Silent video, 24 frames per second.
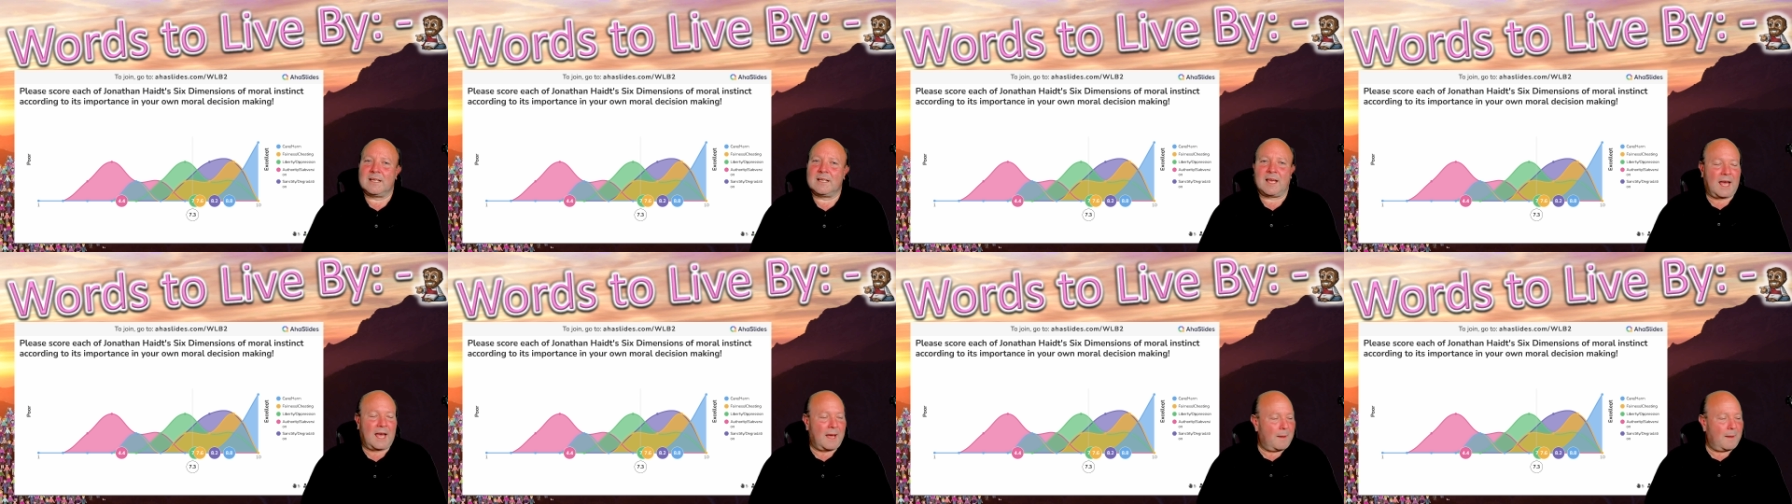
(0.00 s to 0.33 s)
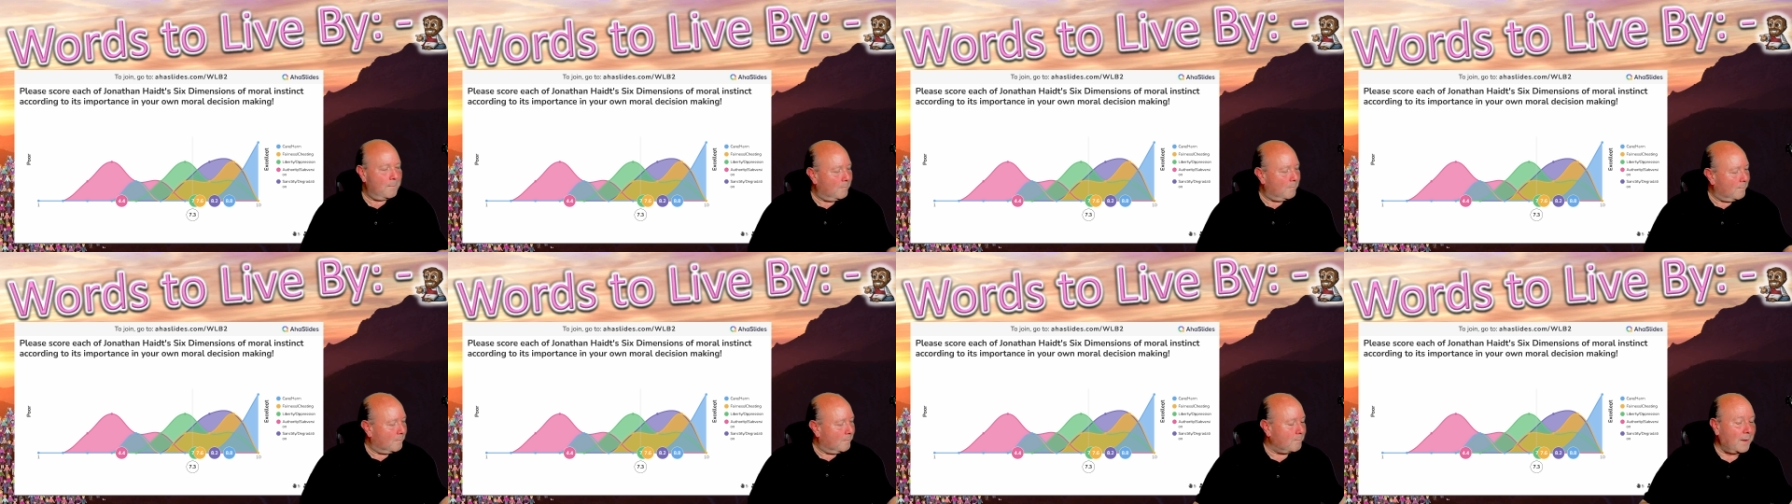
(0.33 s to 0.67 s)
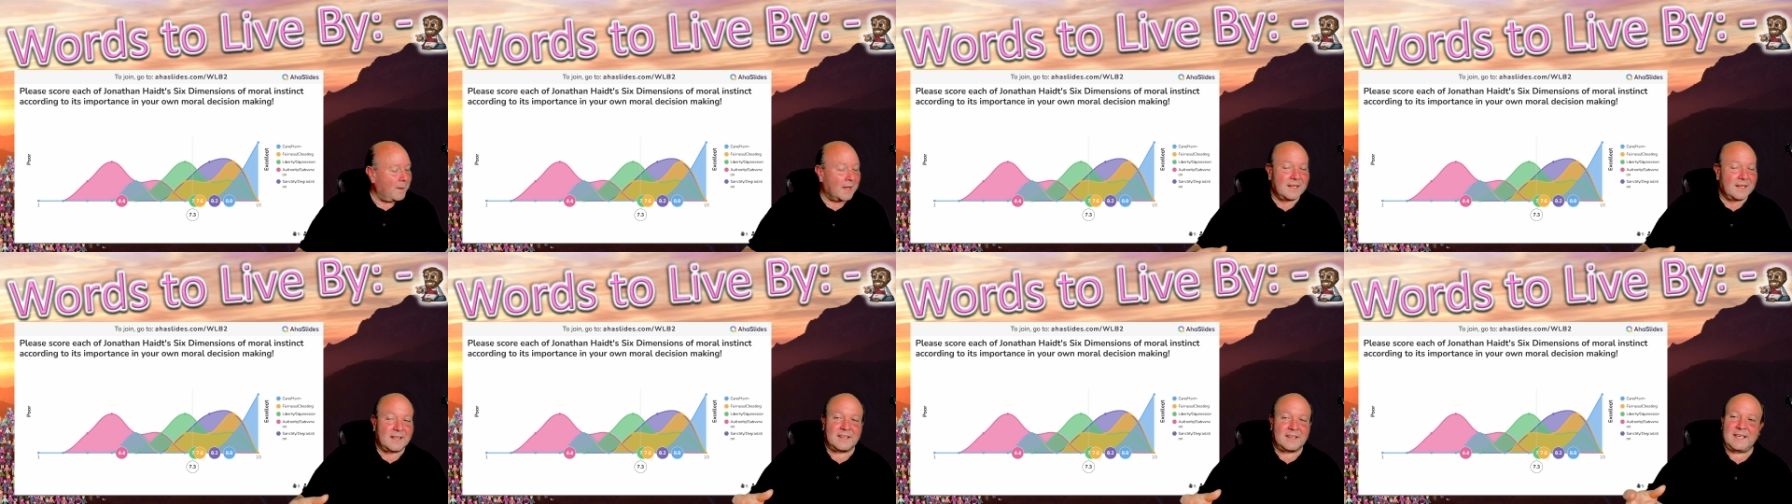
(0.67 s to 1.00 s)

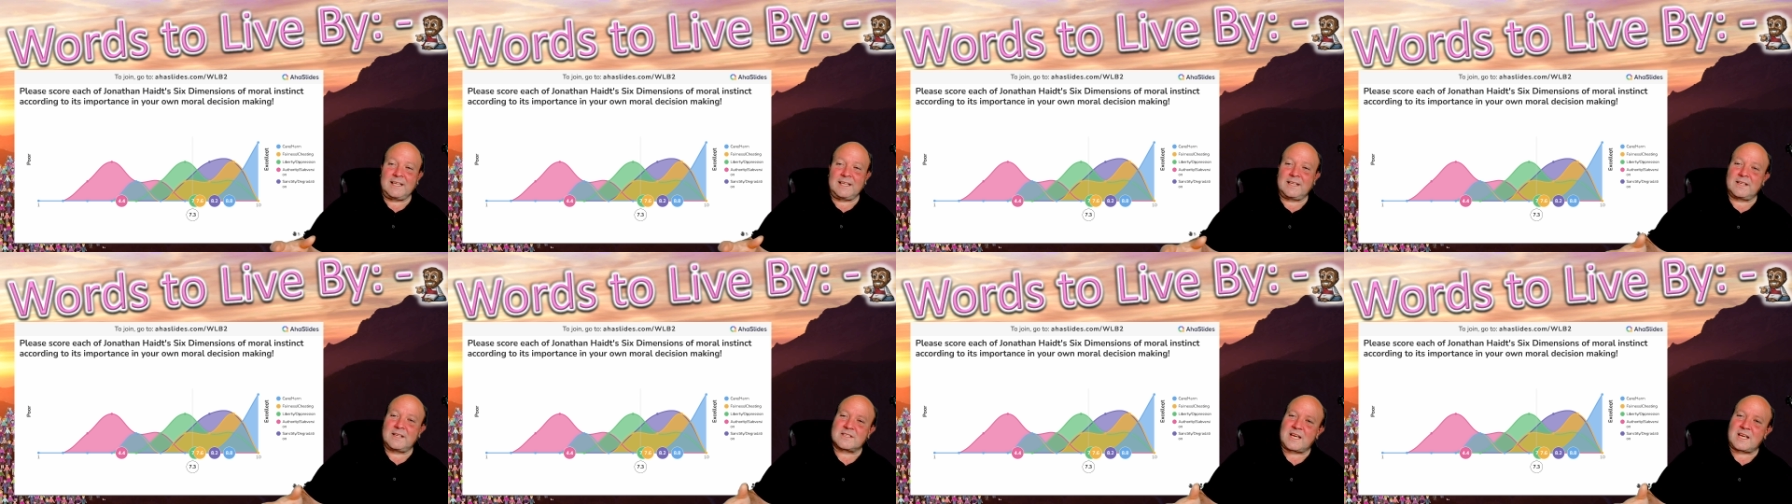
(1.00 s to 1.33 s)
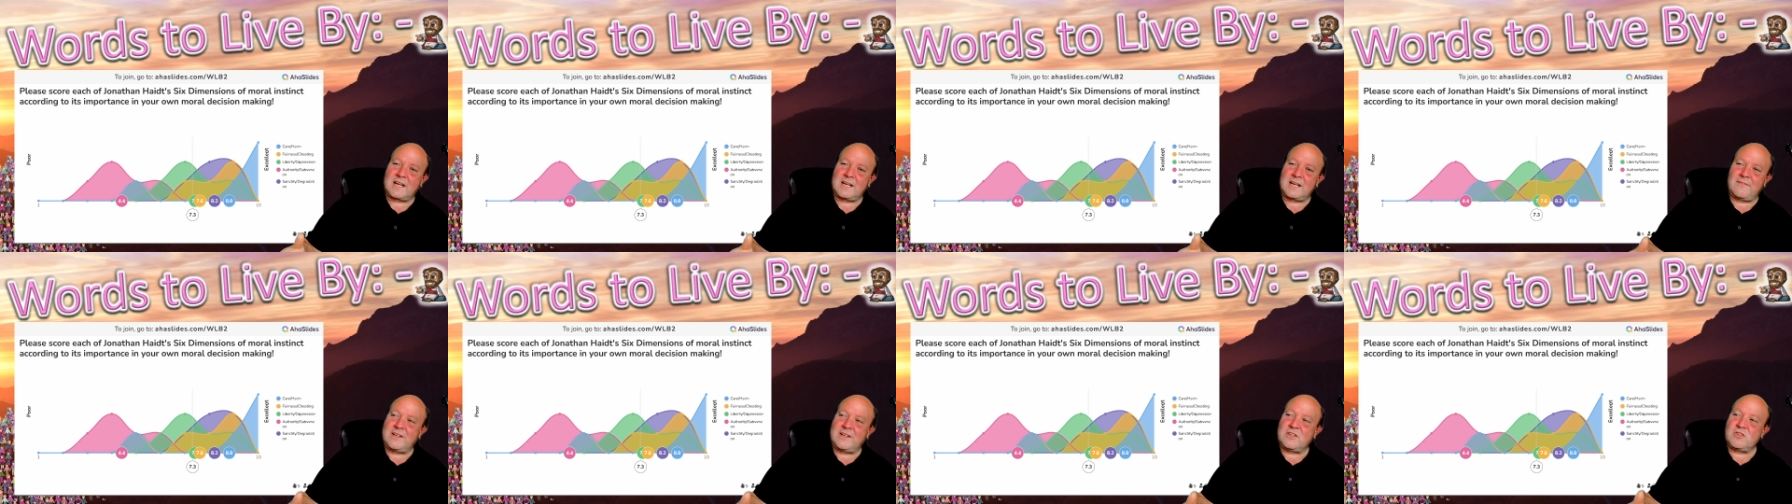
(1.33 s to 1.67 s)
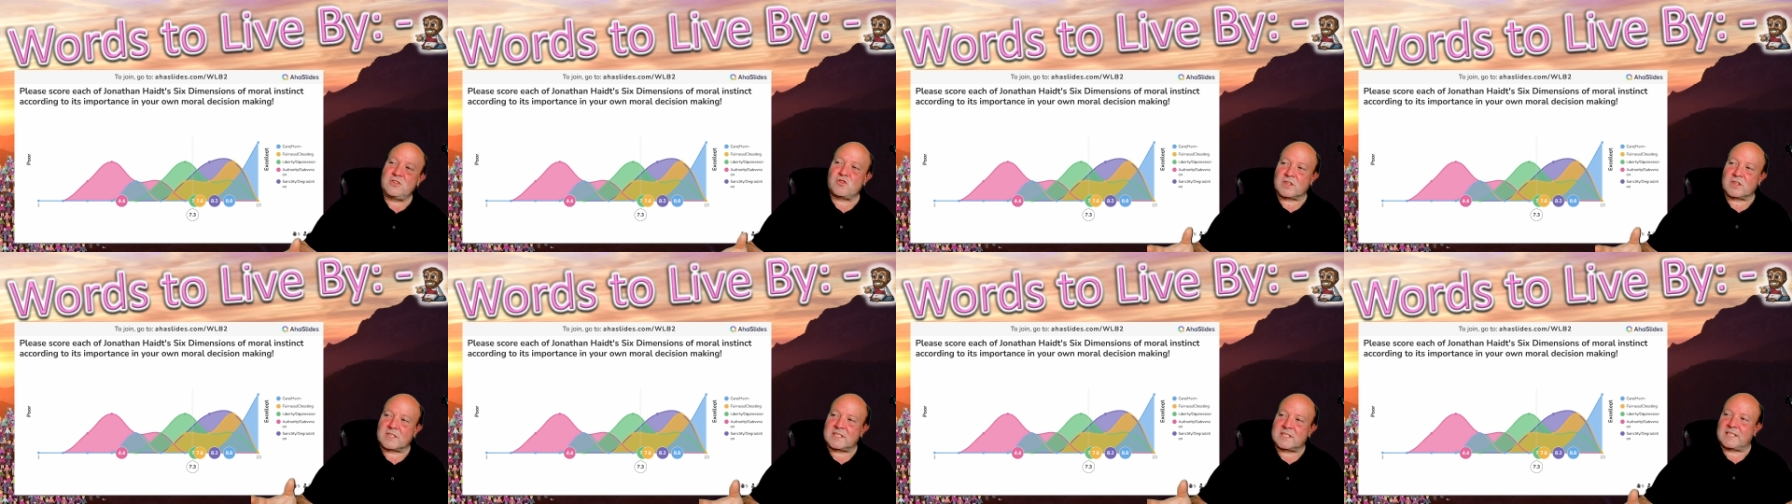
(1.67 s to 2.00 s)
But the thing that's kind of
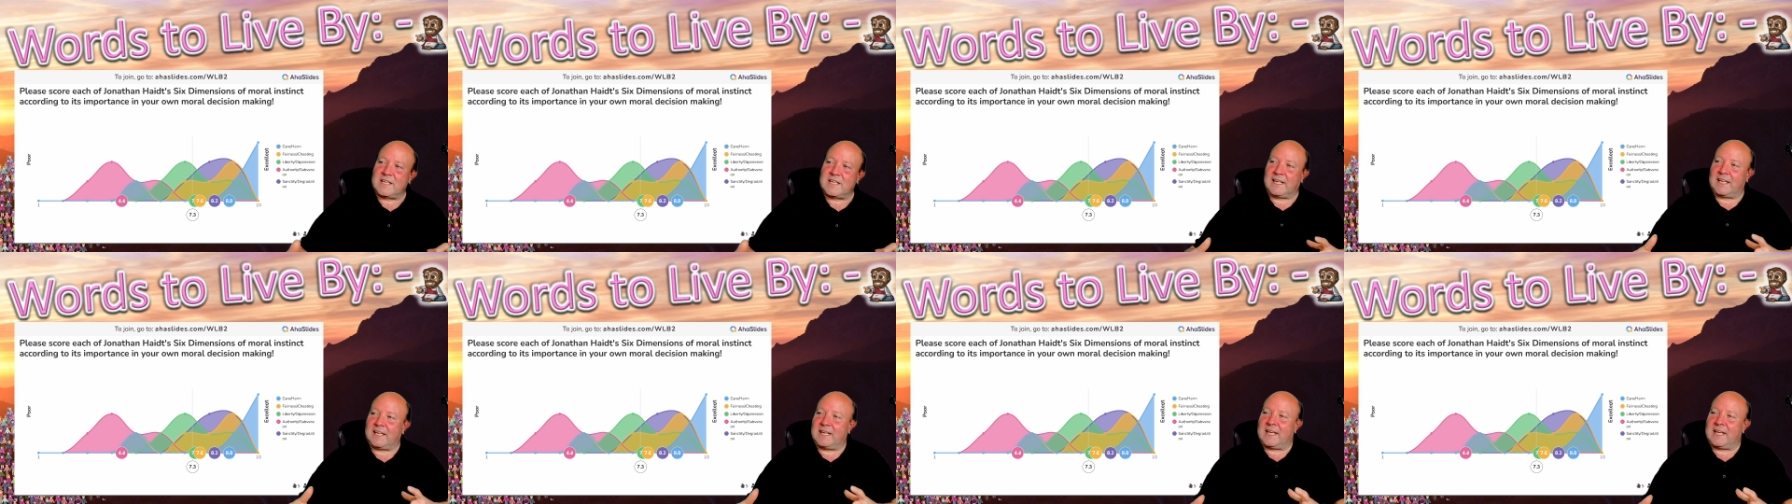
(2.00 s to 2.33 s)
interesting